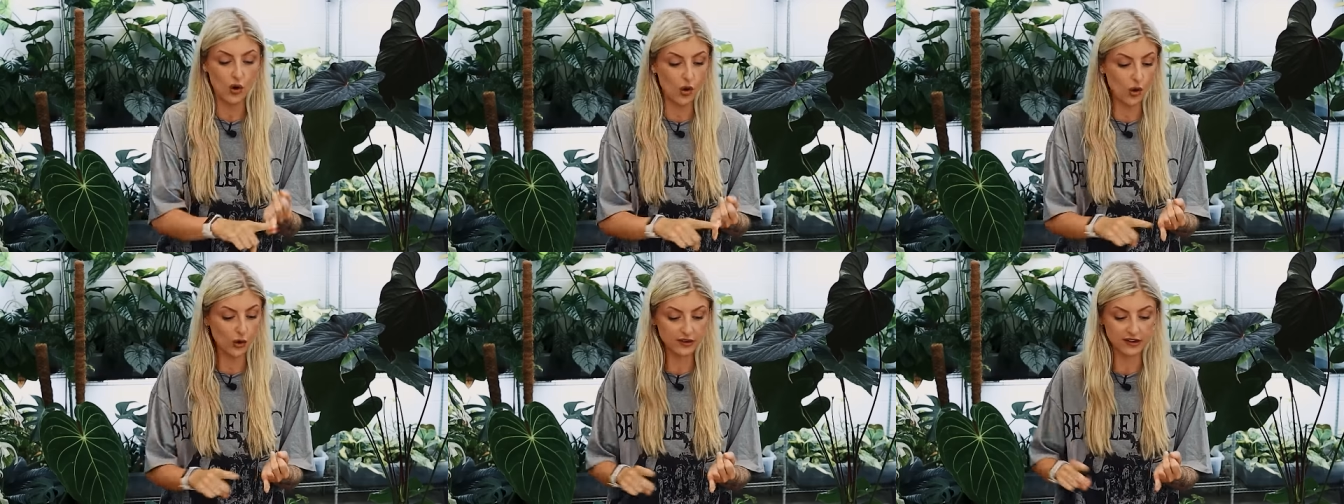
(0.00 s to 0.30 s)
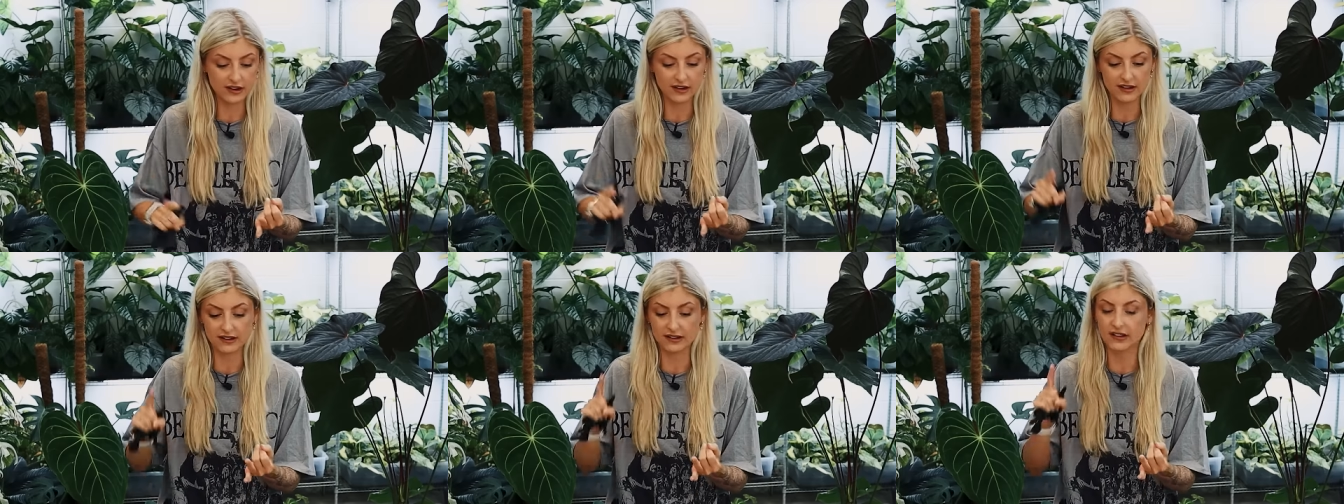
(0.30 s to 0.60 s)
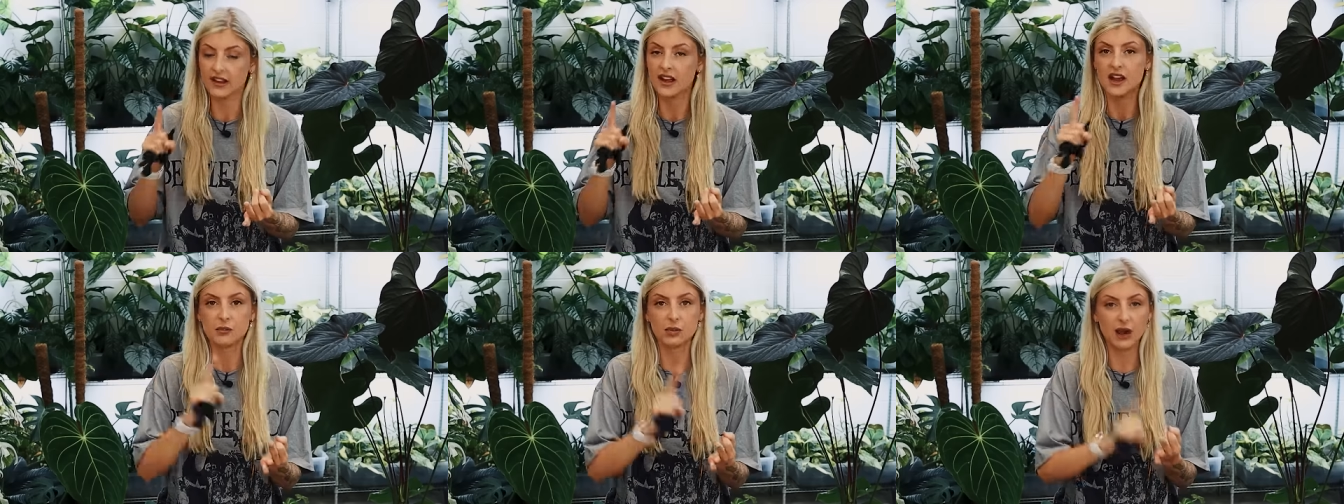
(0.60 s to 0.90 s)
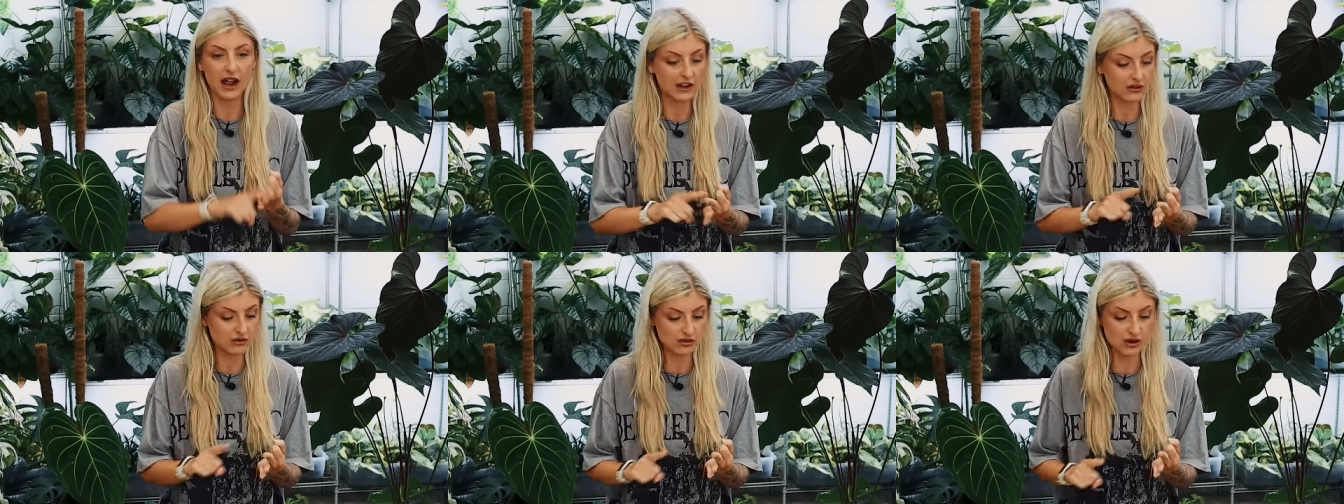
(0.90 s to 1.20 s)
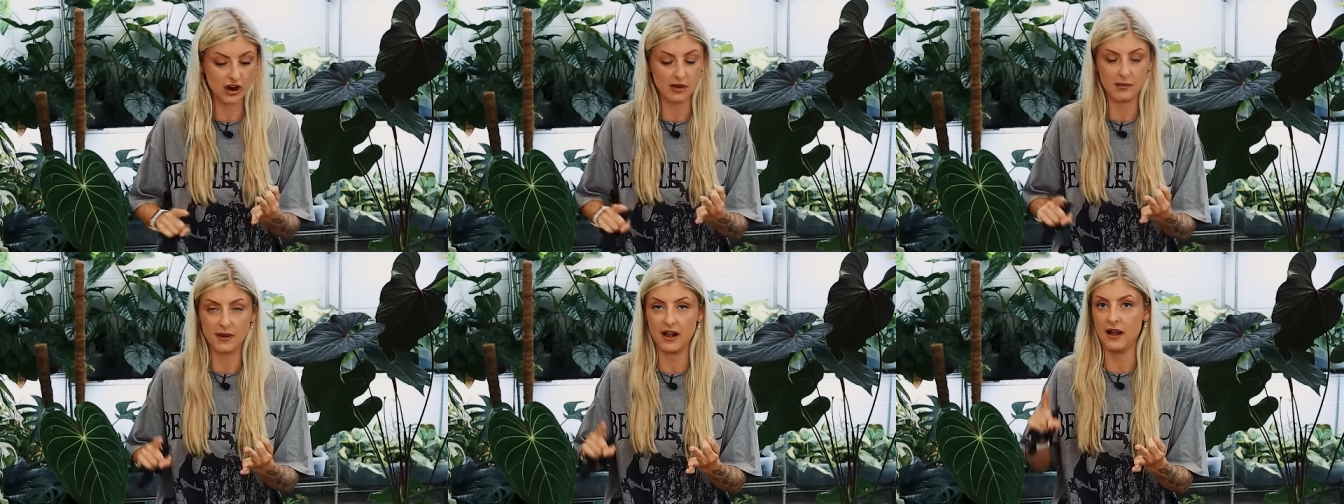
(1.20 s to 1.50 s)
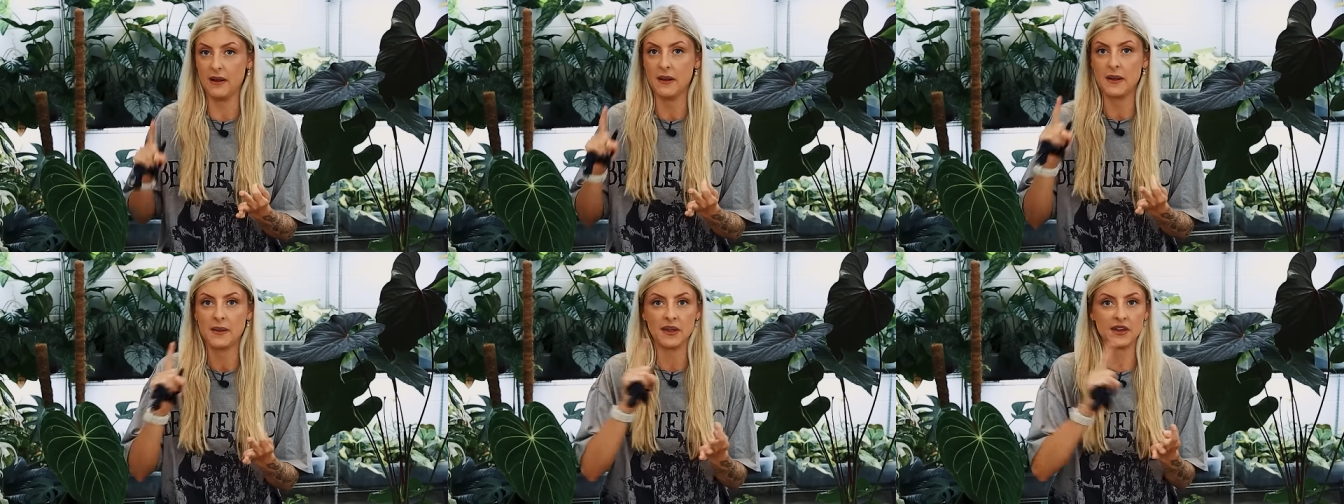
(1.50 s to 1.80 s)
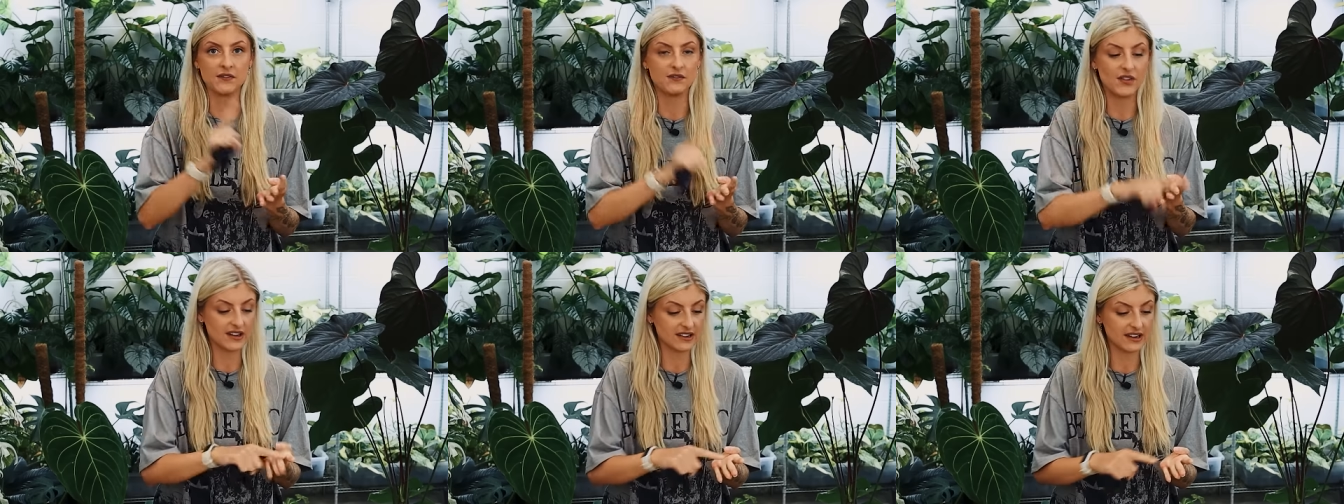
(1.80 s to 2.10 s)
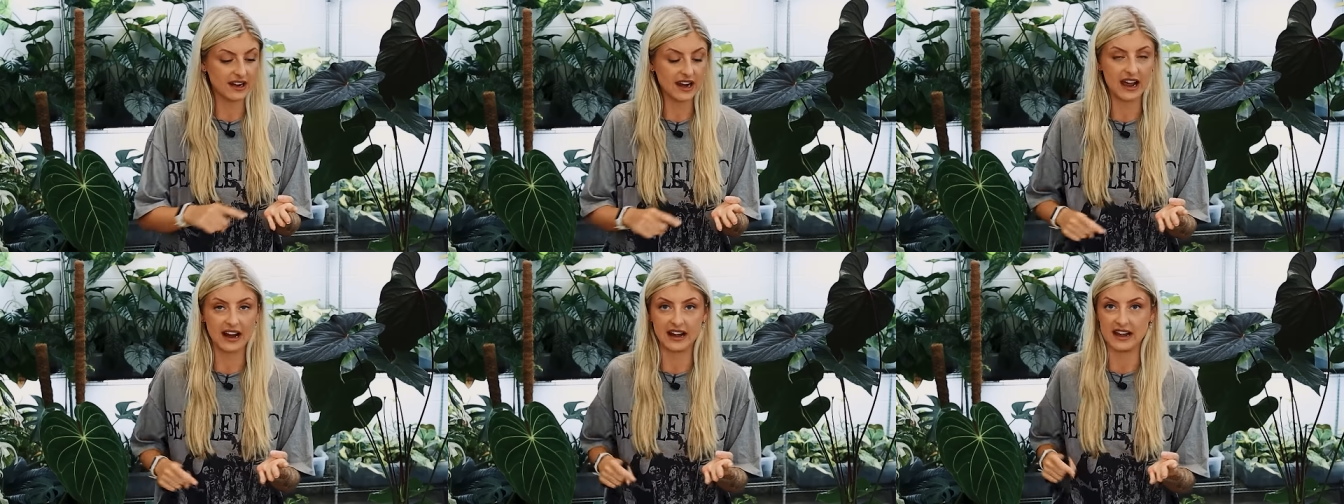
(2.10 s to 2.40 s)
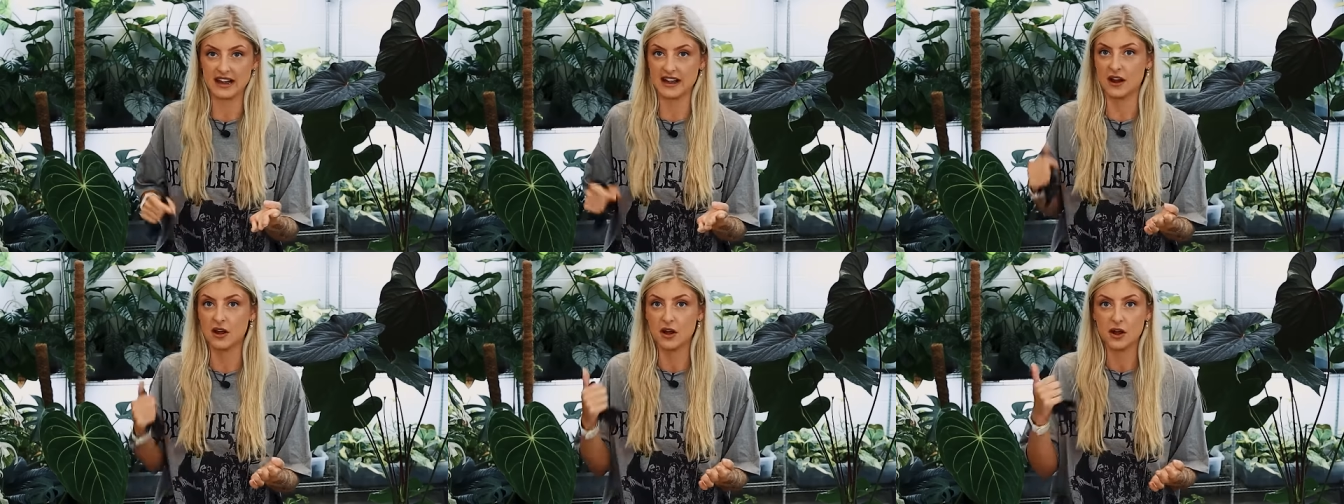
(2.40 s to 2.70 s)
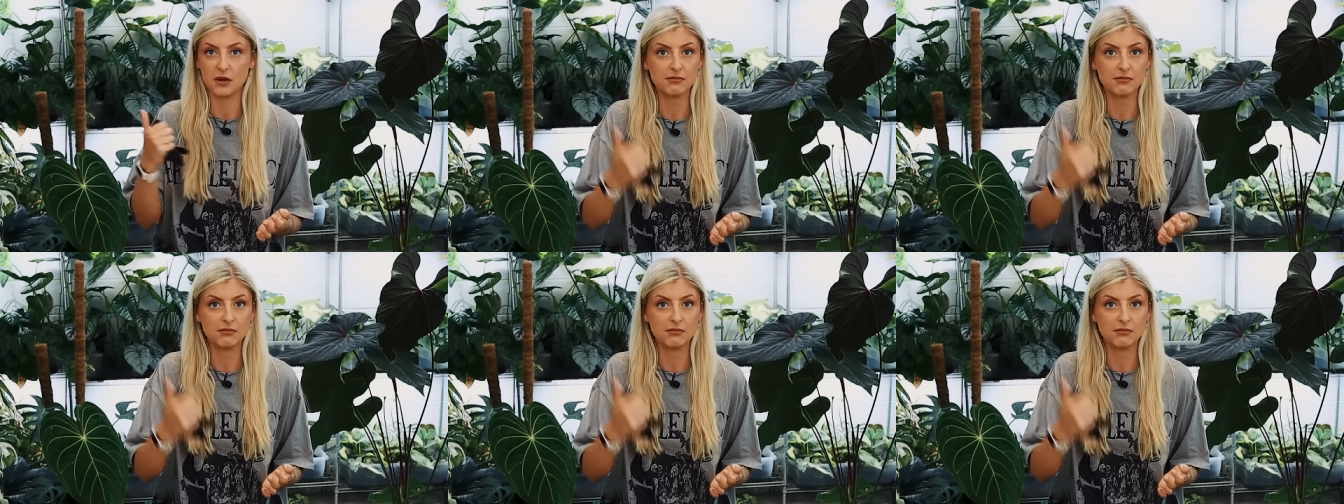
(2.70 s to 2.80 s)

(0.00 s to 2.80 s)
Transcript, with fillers: horses, plant drama, Invisalign,